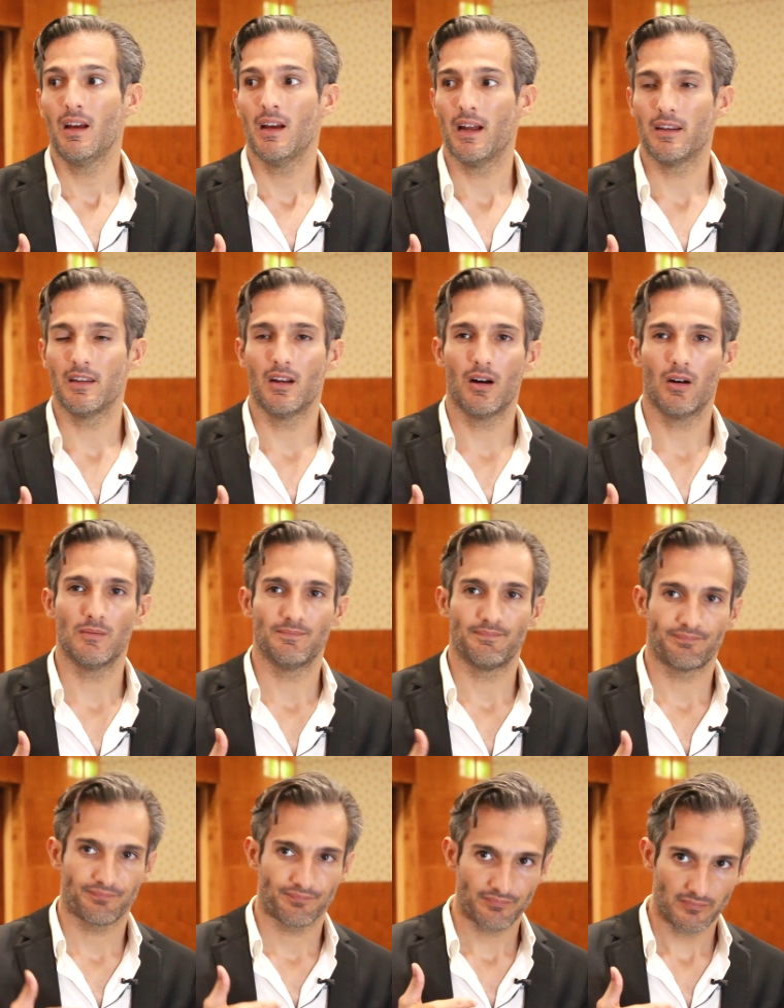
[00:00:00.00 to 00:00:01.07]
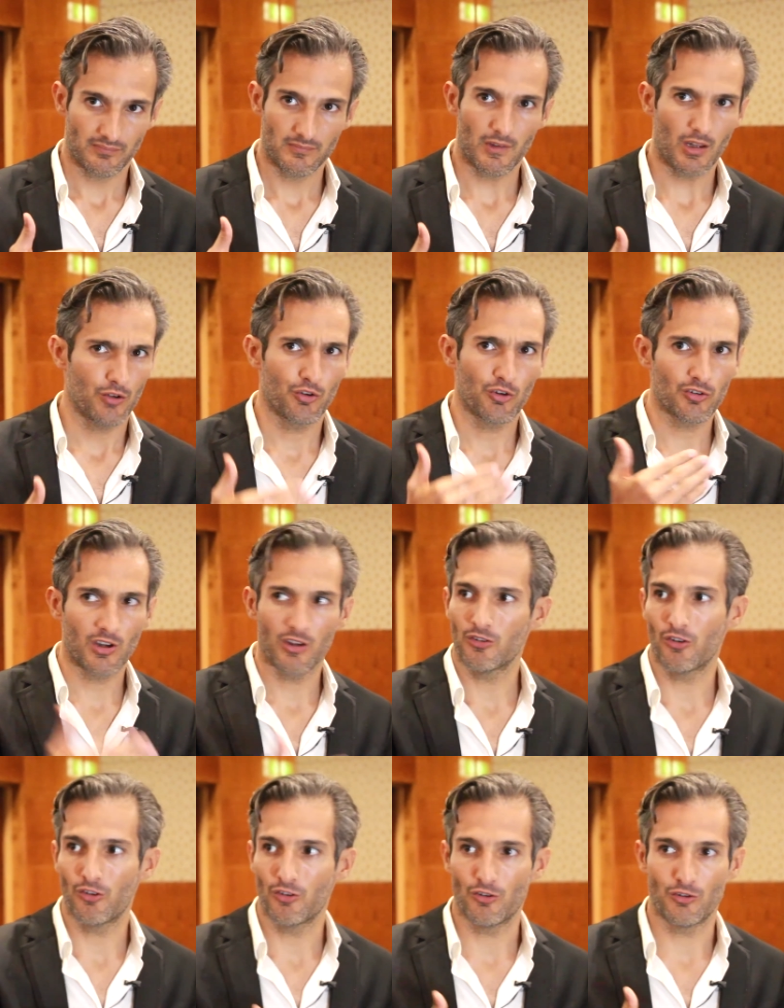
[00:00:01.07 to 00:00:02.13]
And just because
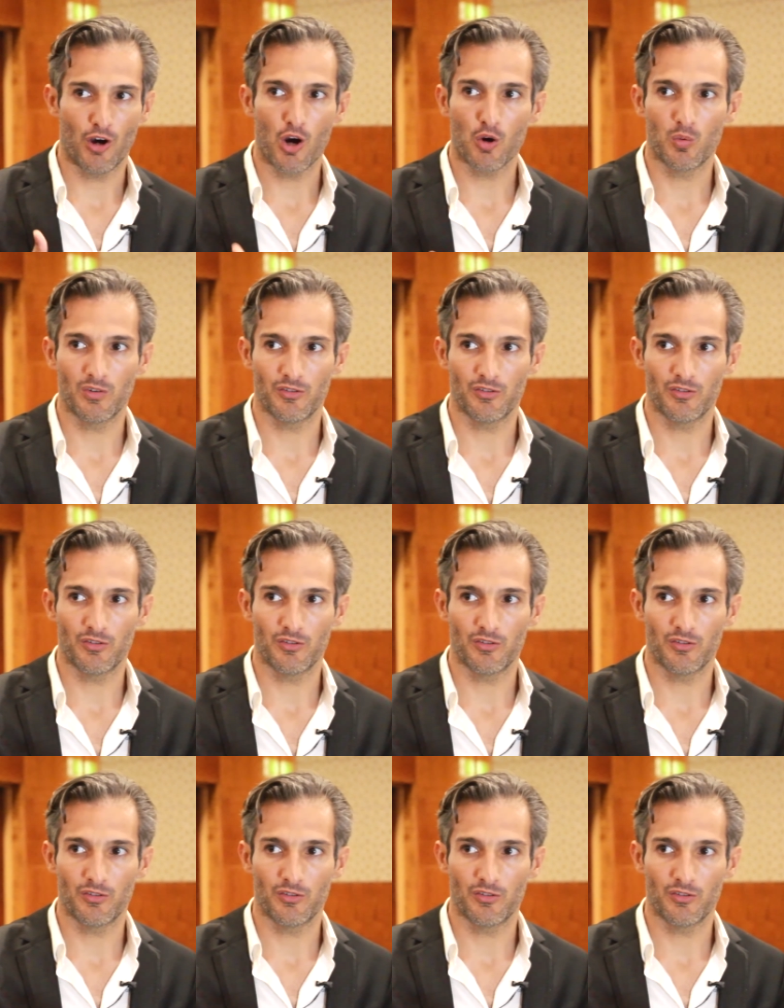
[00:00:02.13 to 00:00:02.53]
there's a dog